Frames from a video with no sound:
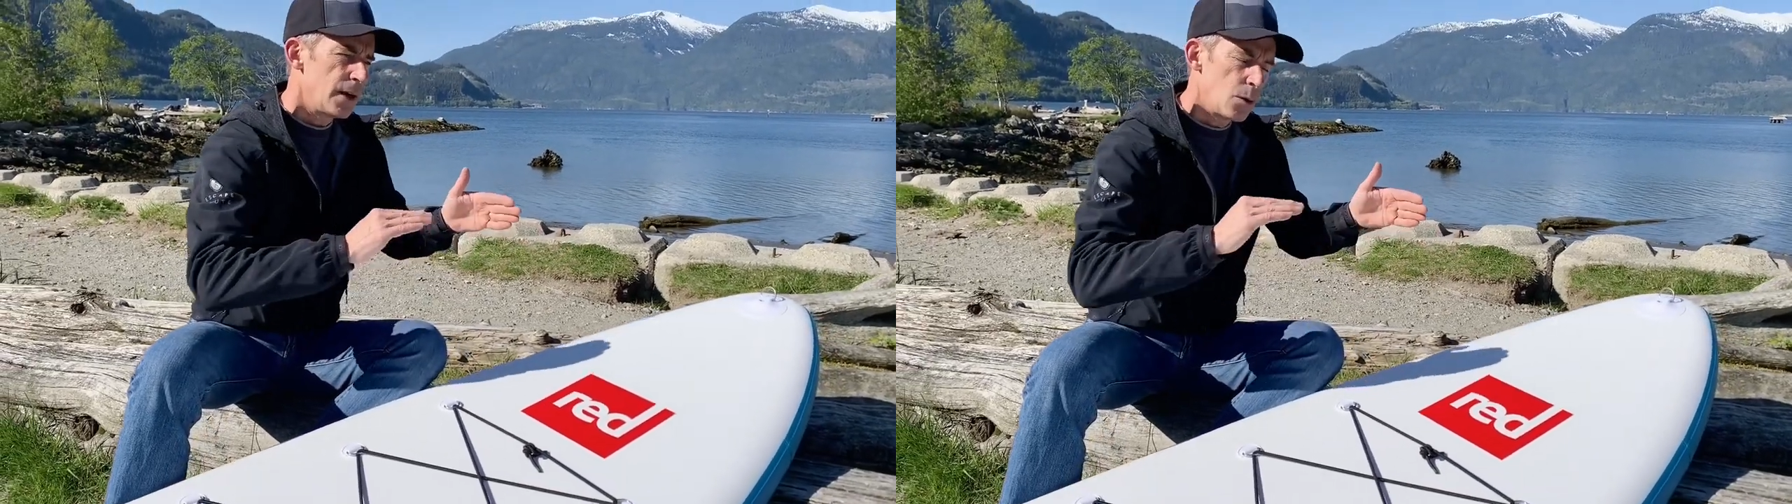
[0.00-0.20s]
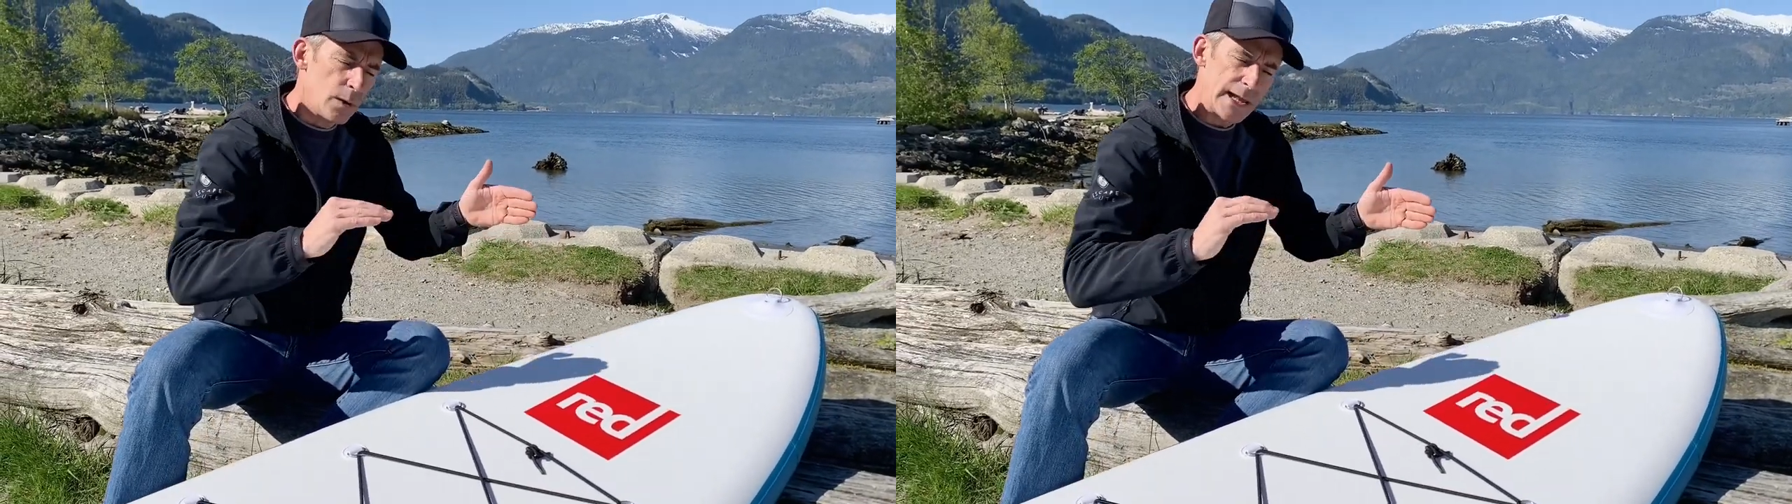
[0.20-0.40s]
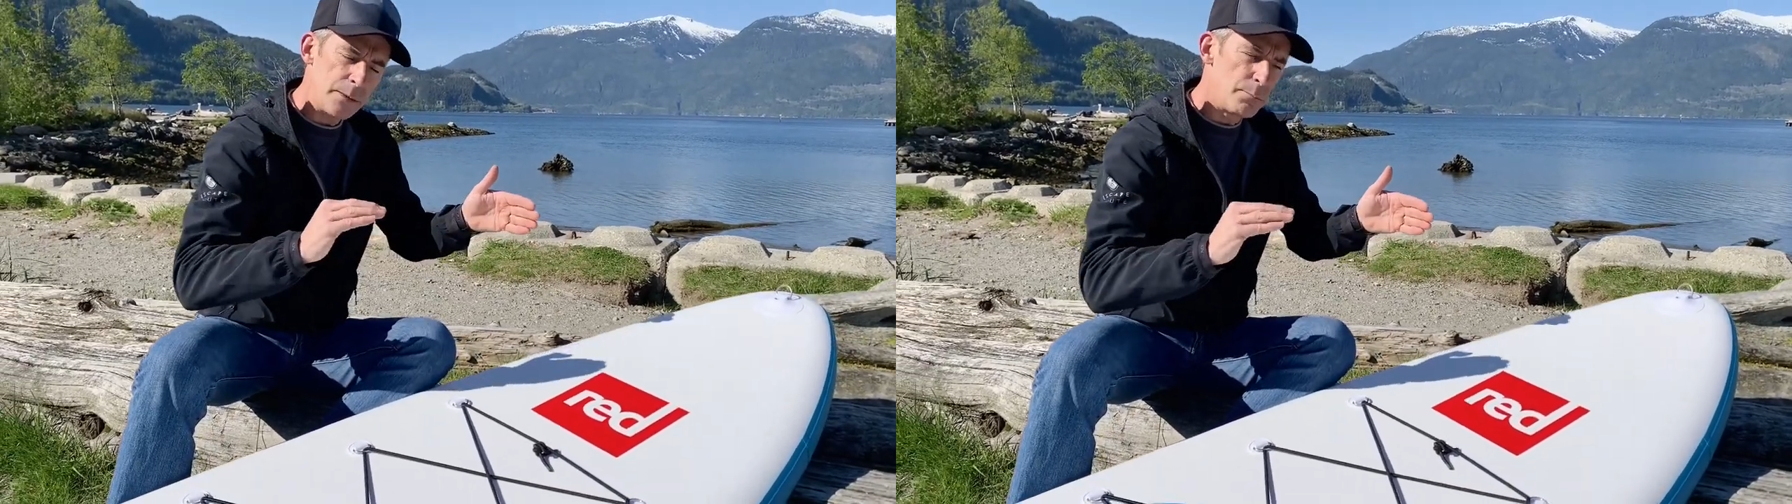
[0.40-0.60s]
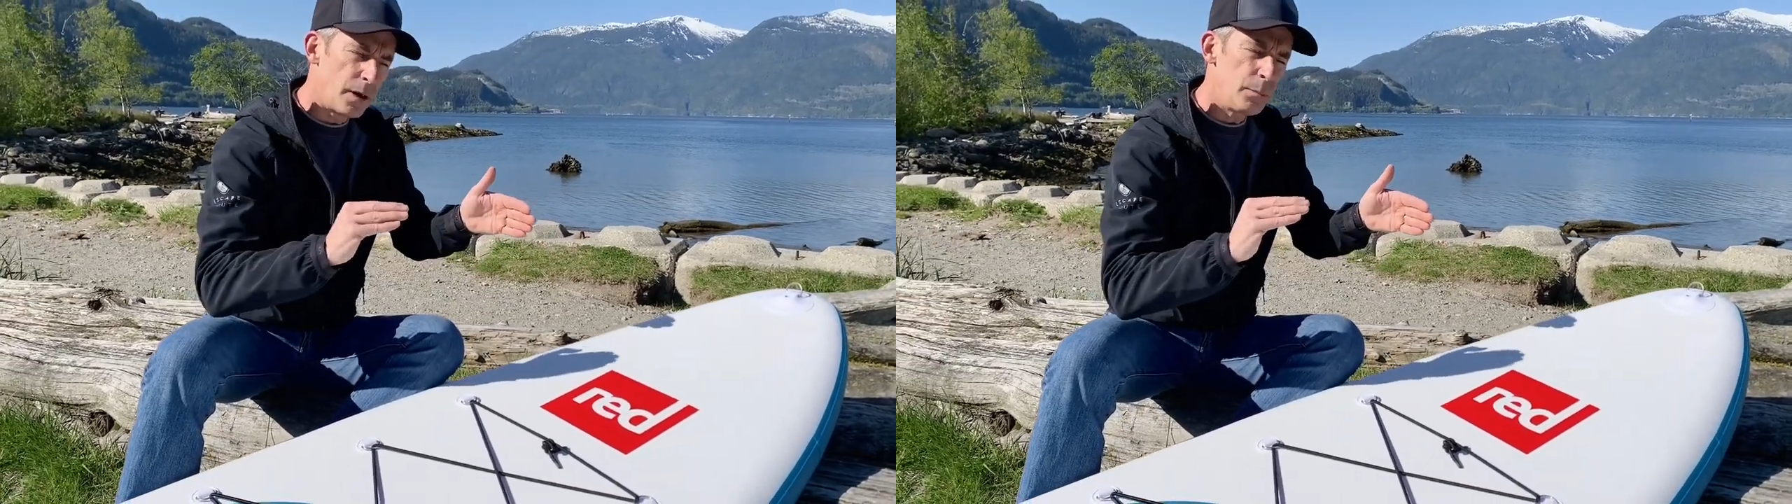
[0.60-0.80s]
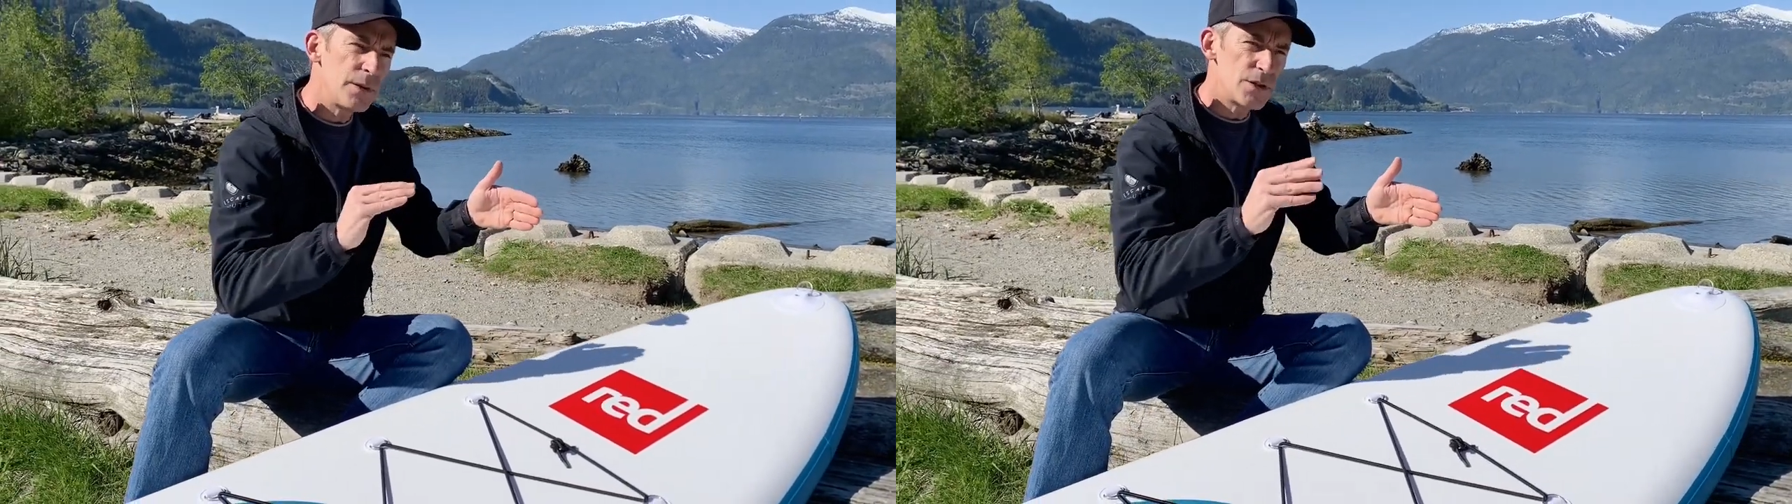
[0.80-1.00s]
When that
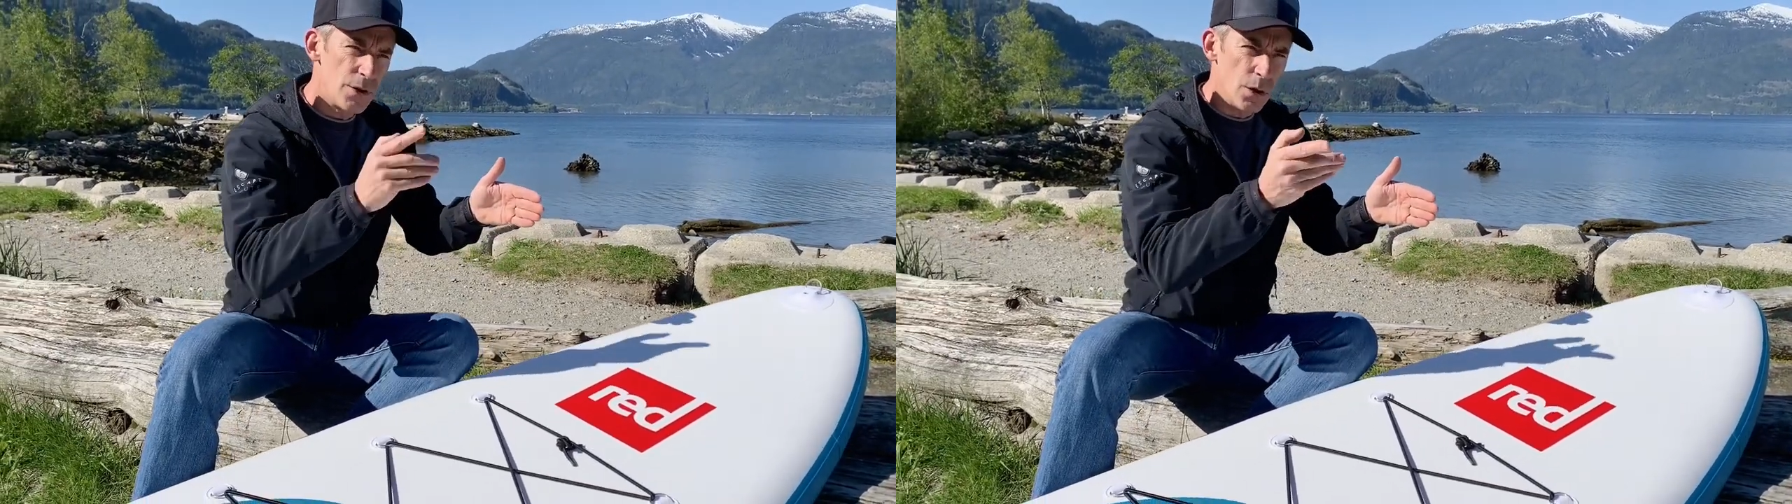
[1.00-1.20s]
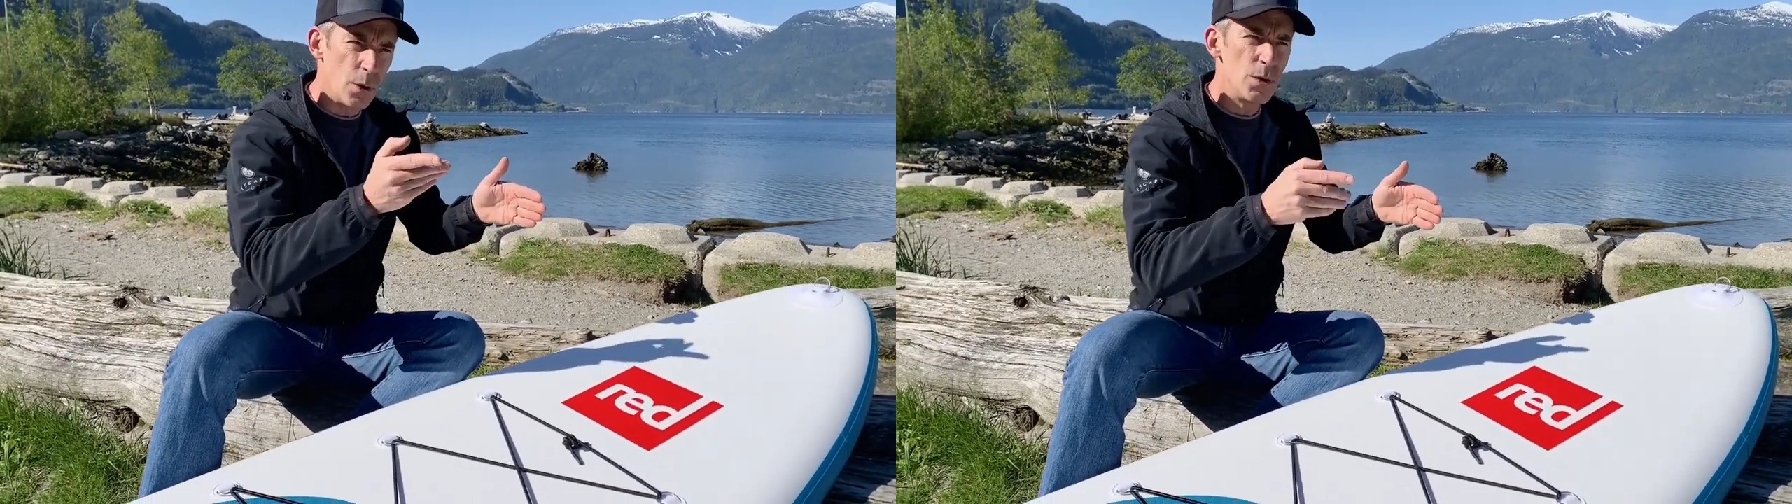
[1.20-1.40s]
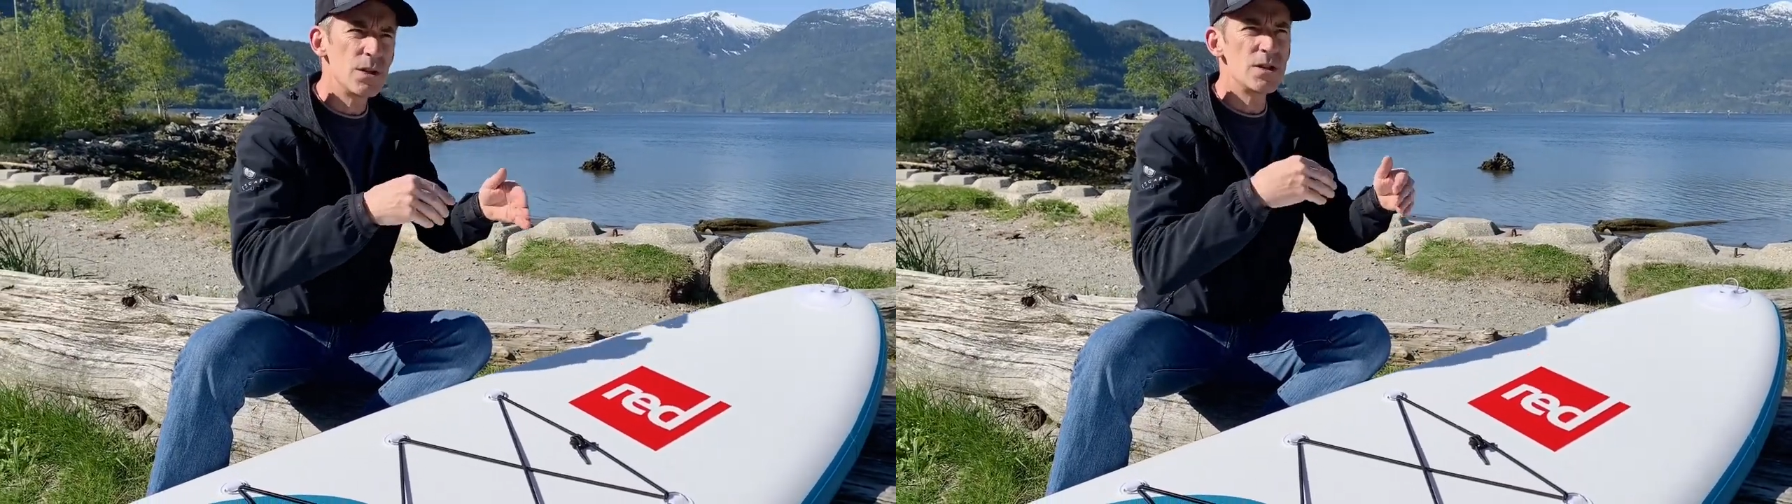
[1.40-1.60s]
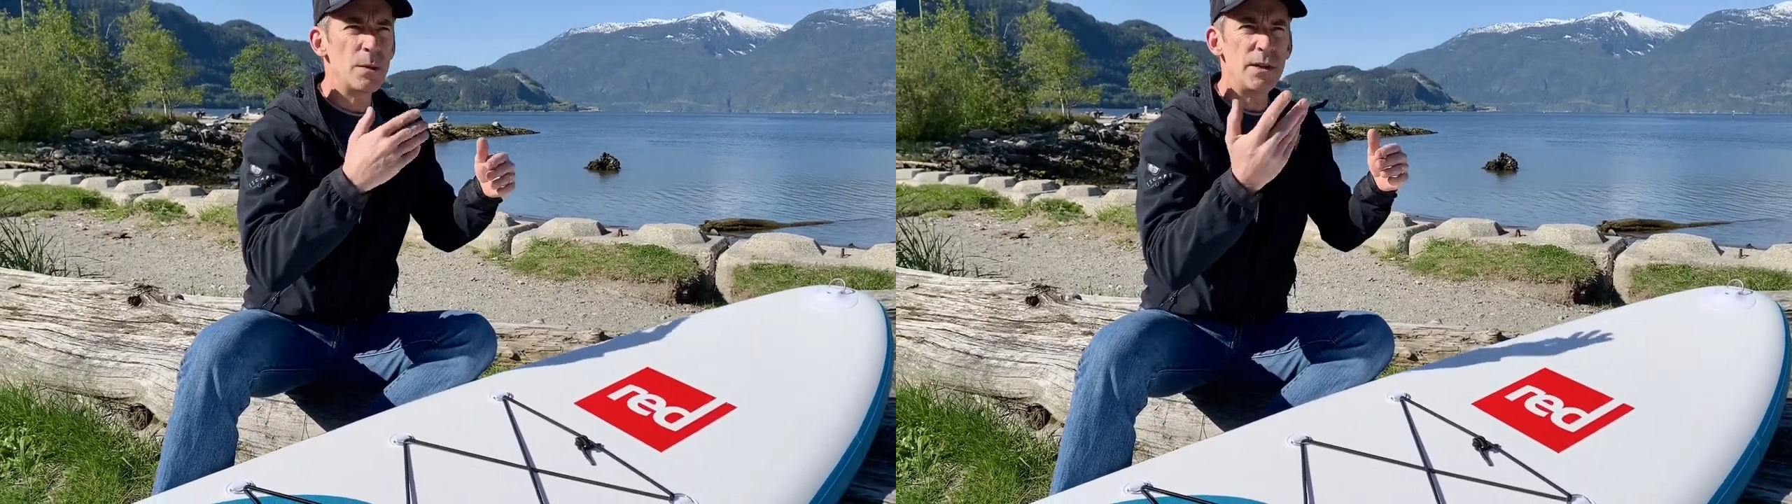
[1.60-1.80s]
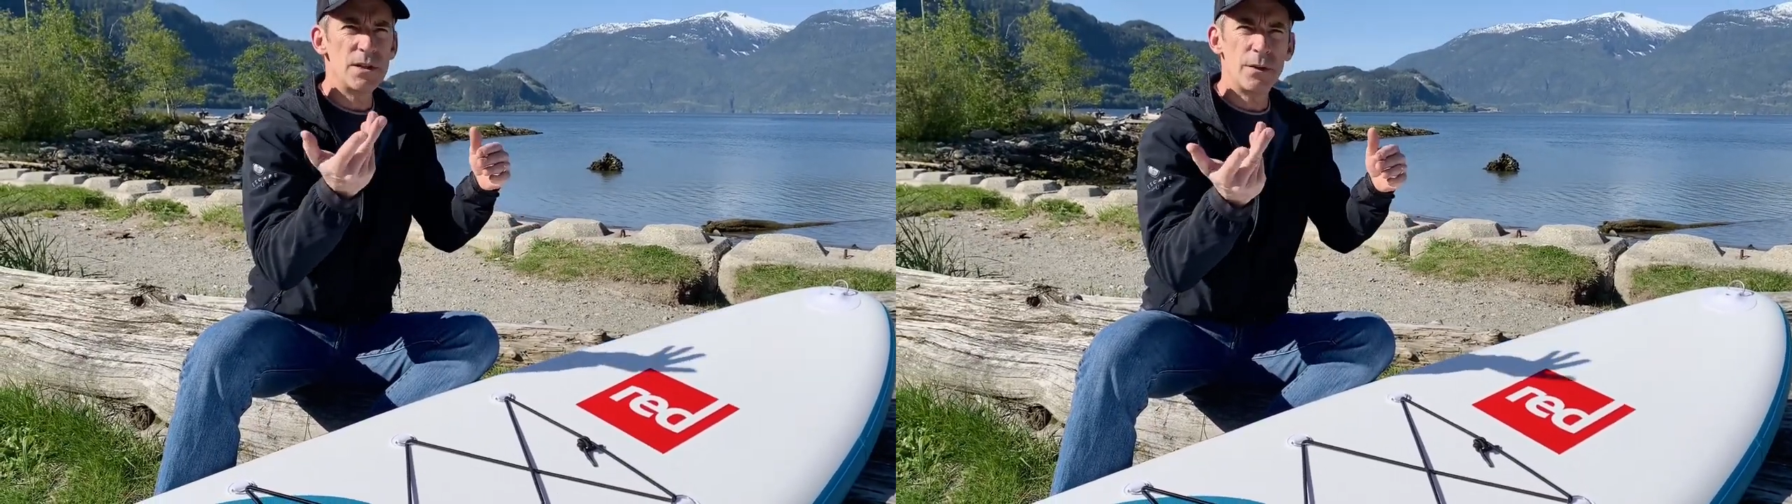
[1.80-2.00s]
bulbous nose on some of these